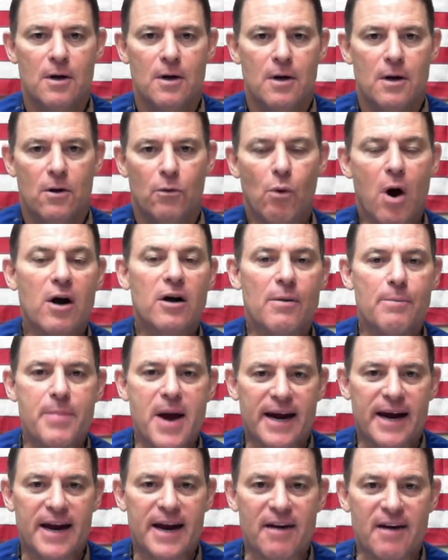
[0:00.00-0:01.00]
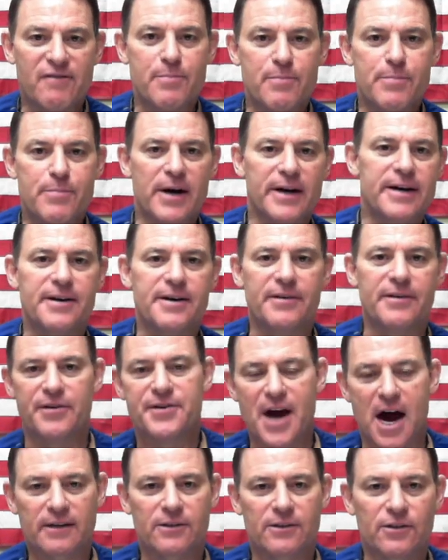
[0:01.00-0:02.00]
Welcome back, everybody, to the
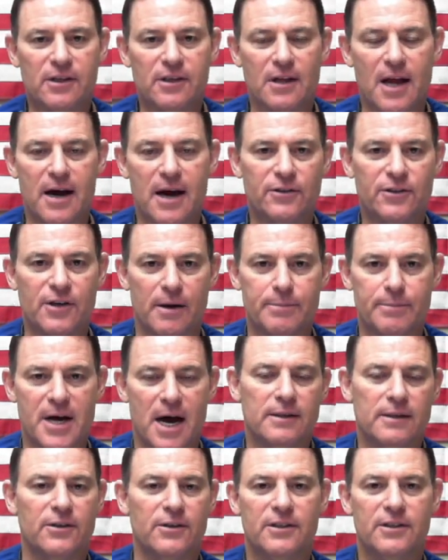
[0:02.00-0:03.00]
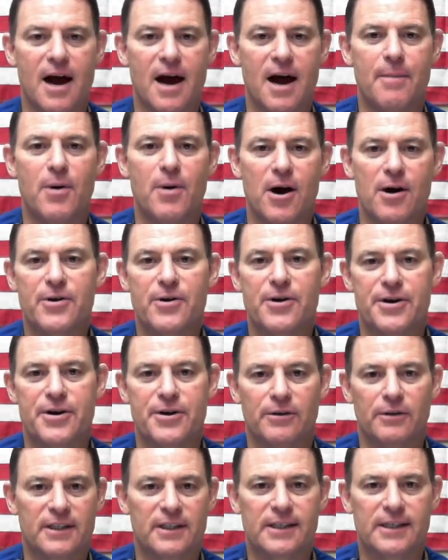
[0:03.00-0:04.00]
Doctor's Lounge. I'm Dr. Scott Barbour, and
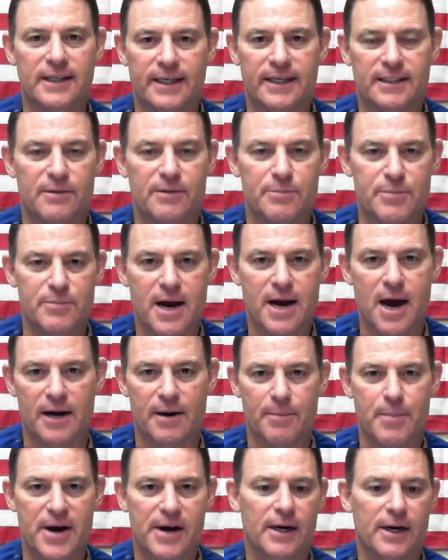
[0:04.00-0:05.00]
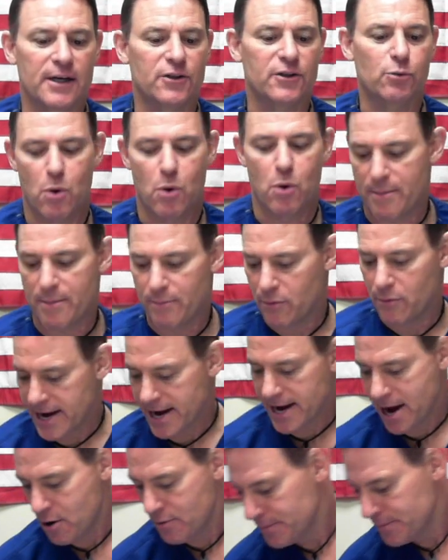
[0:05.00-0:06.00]
you're listening to me on America's Web
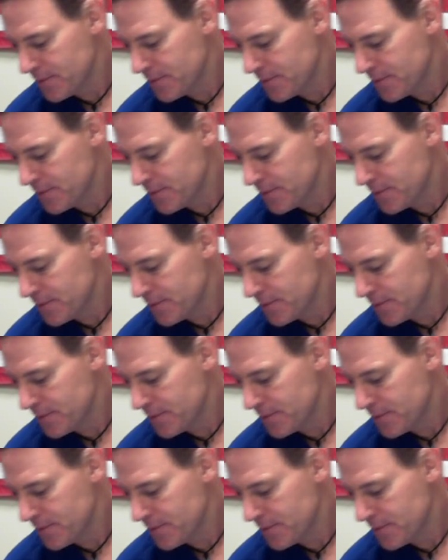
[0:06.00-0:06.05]
Radio.